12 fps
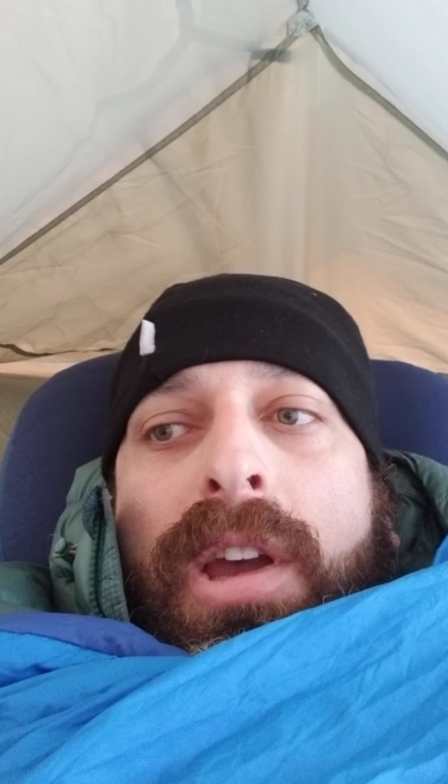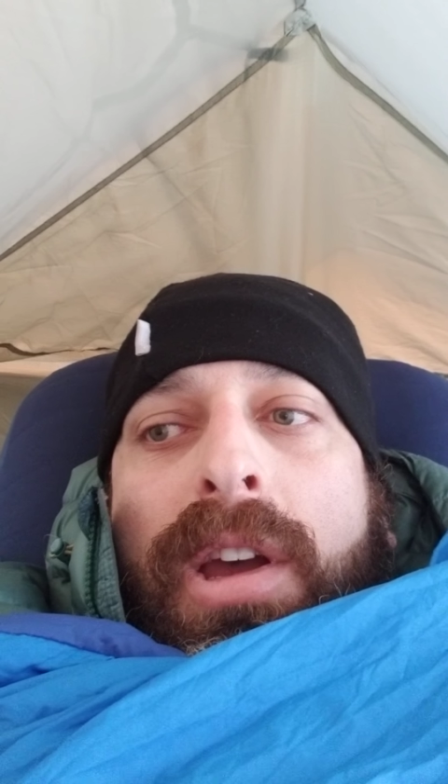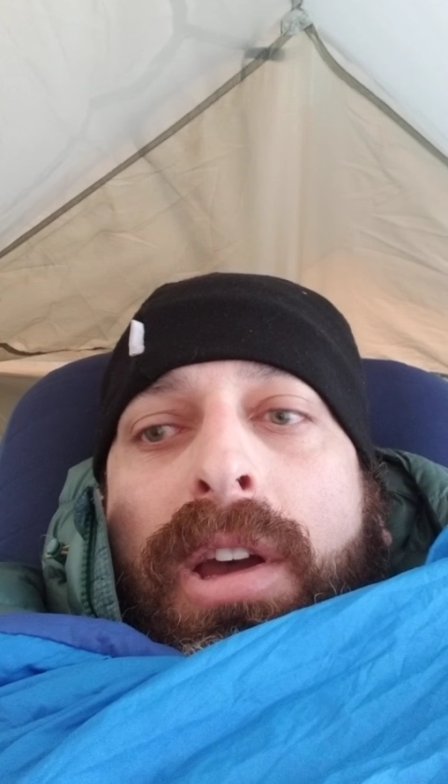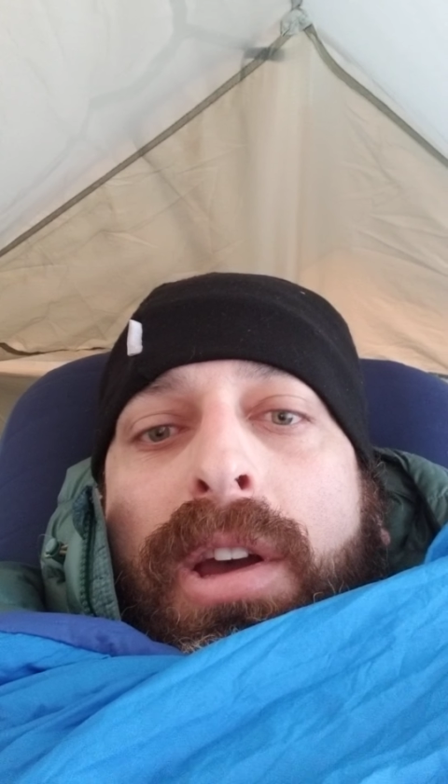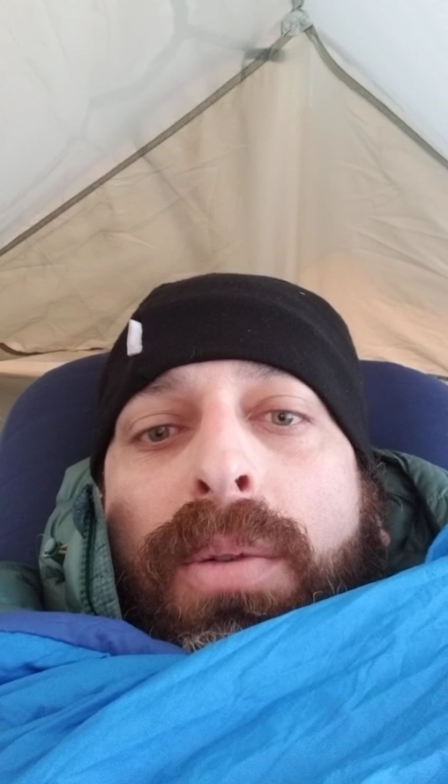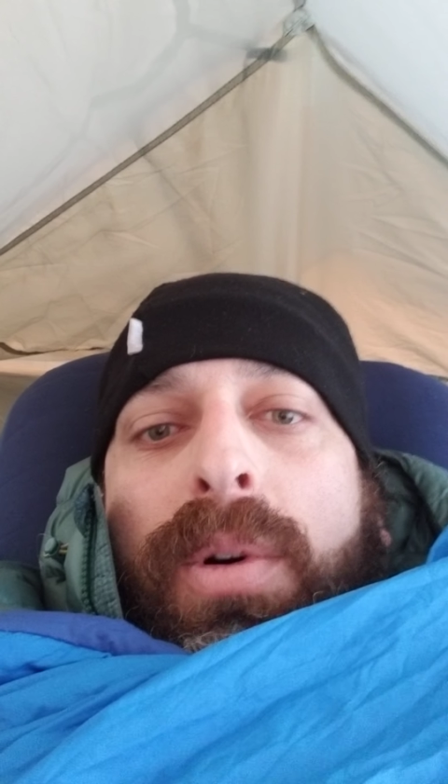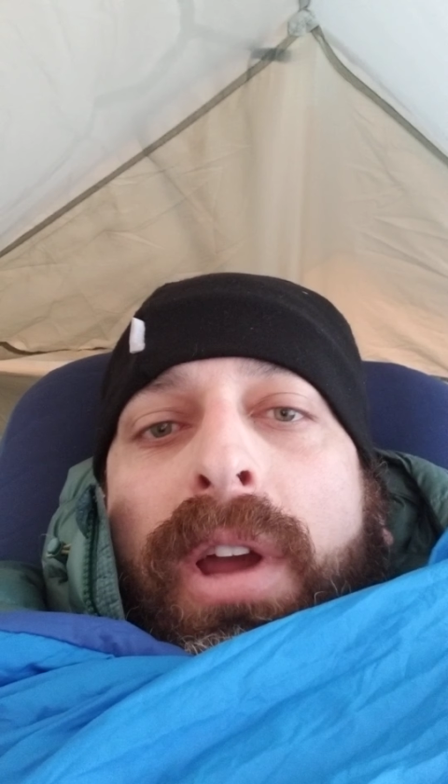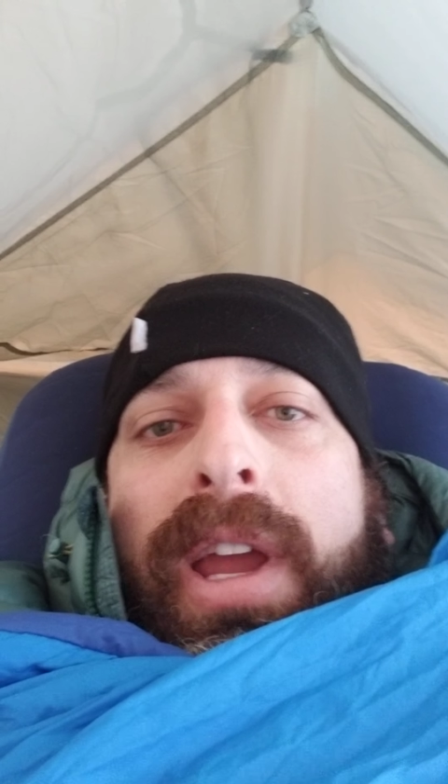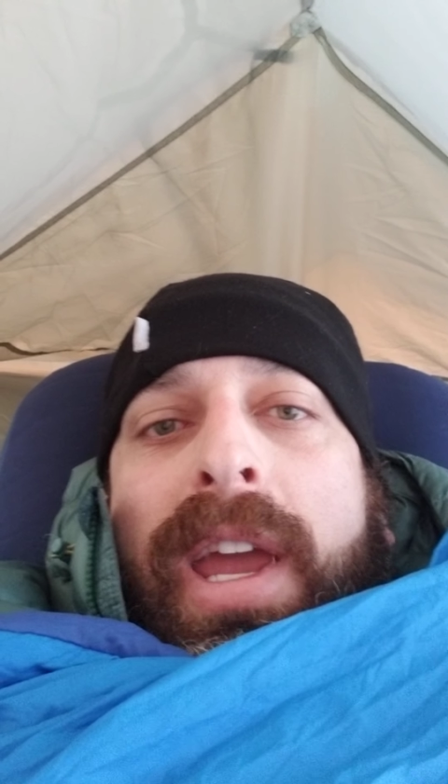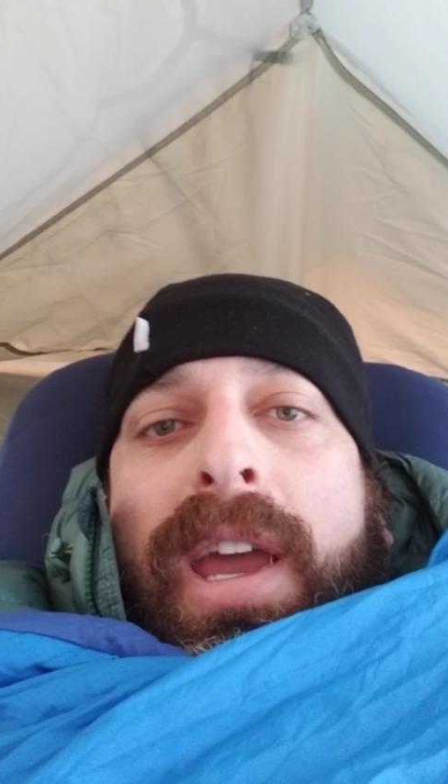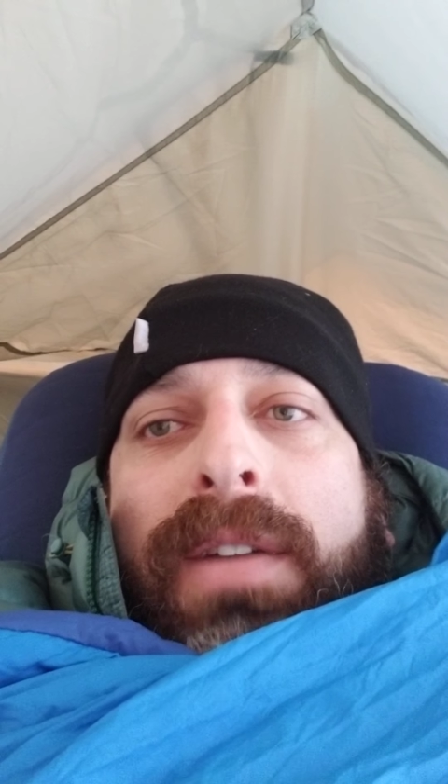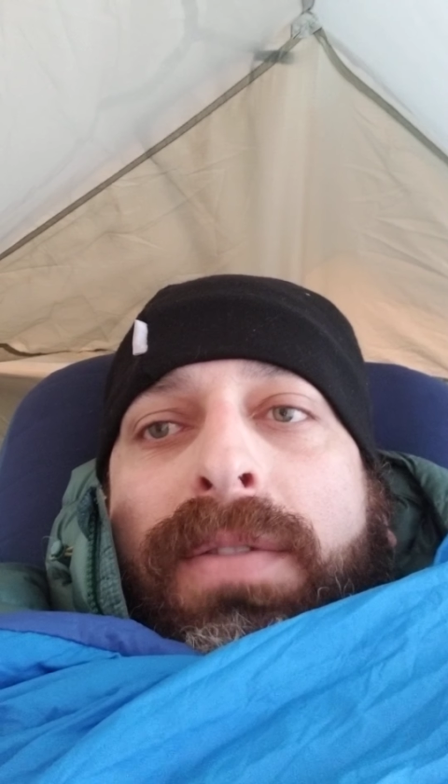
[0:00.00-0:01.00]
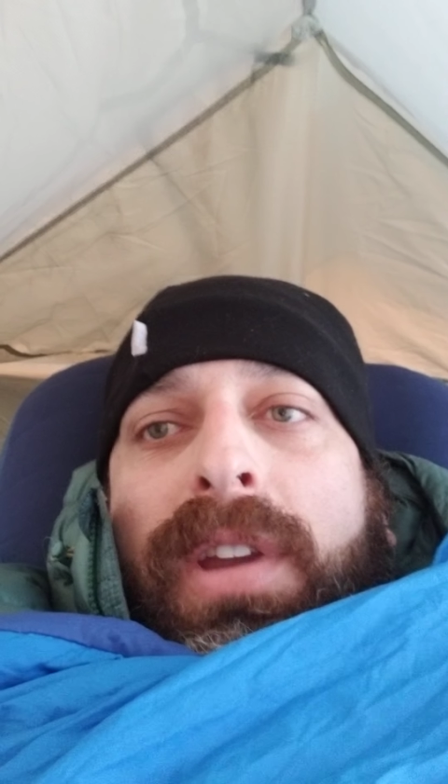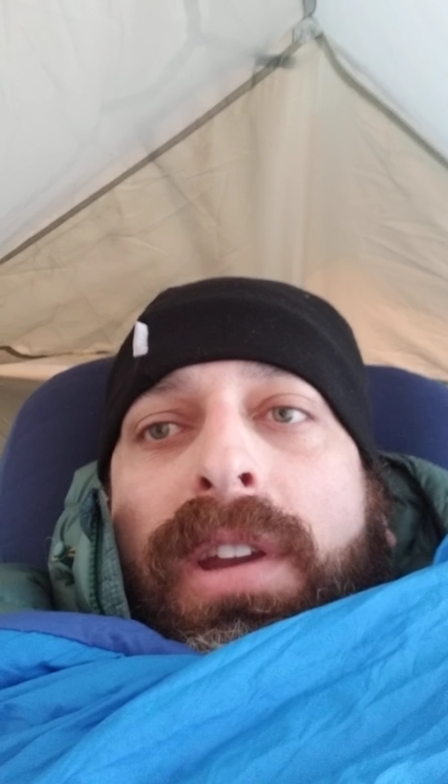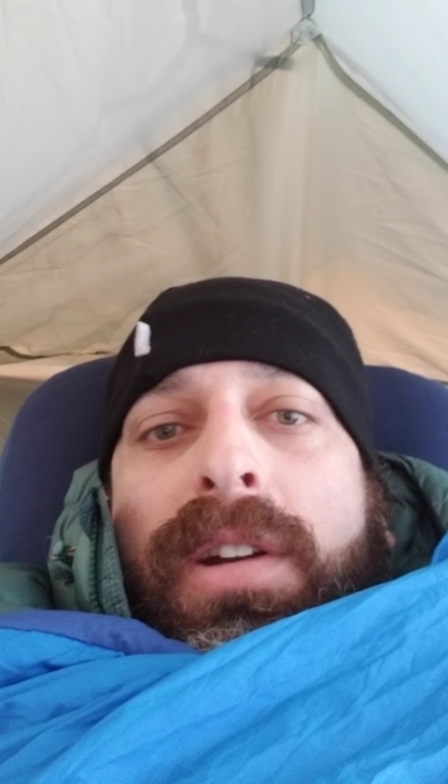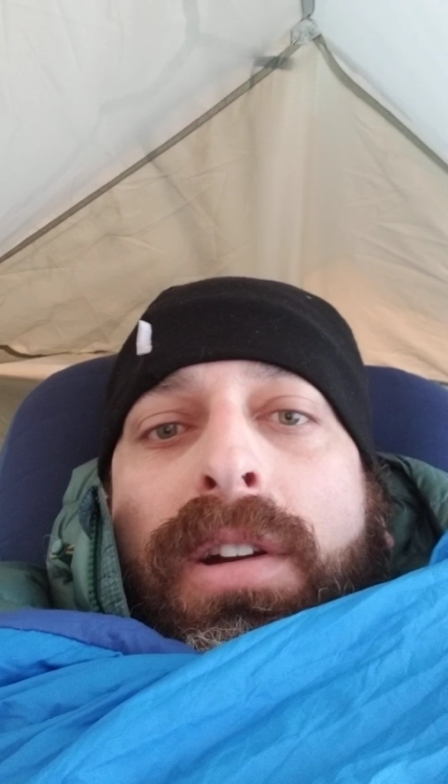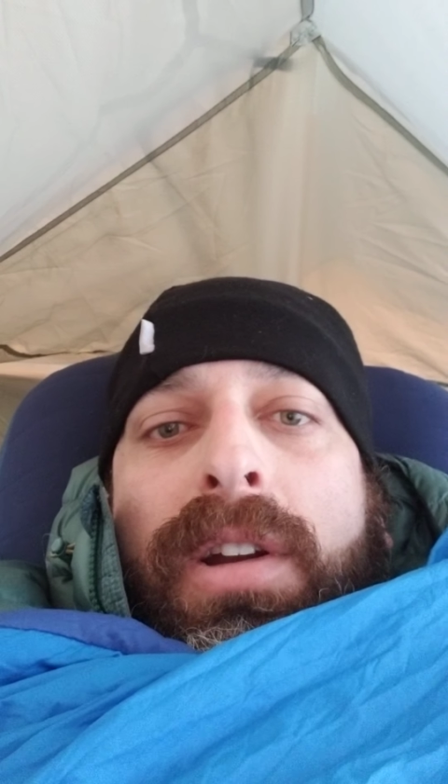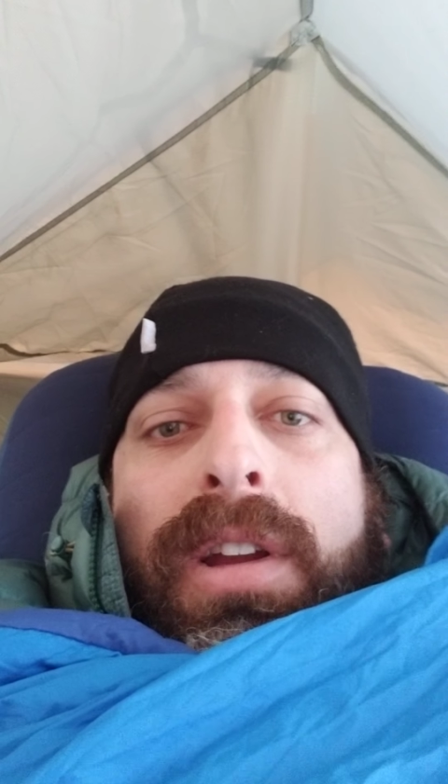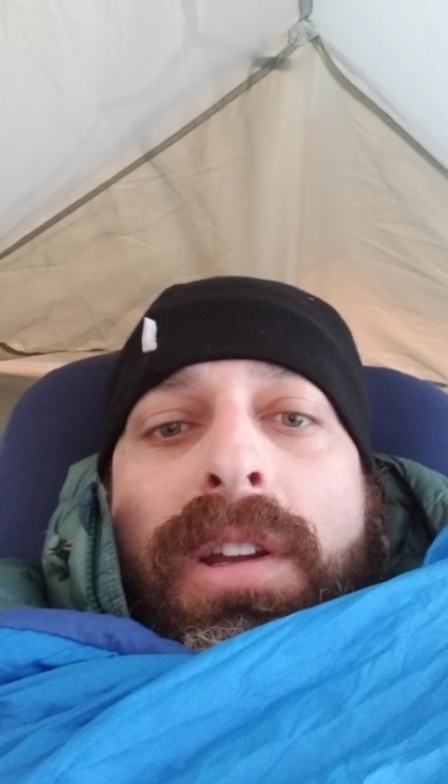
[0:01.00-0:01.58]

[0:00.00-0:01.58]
What I have here